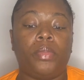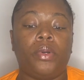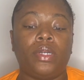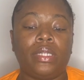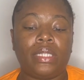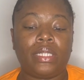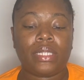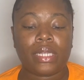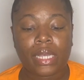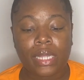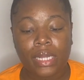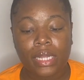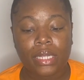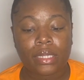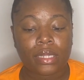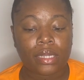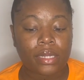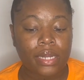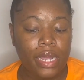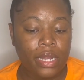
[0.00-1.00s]
puts it in
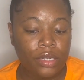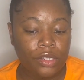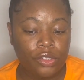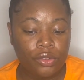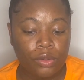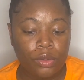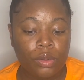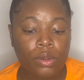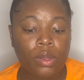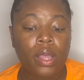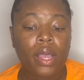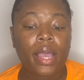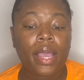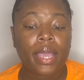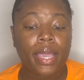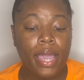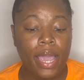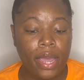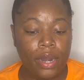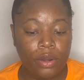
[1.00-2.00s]
the natural
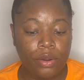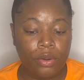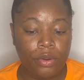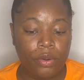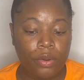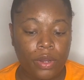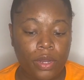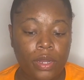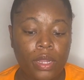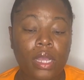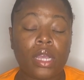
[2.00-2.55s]
category.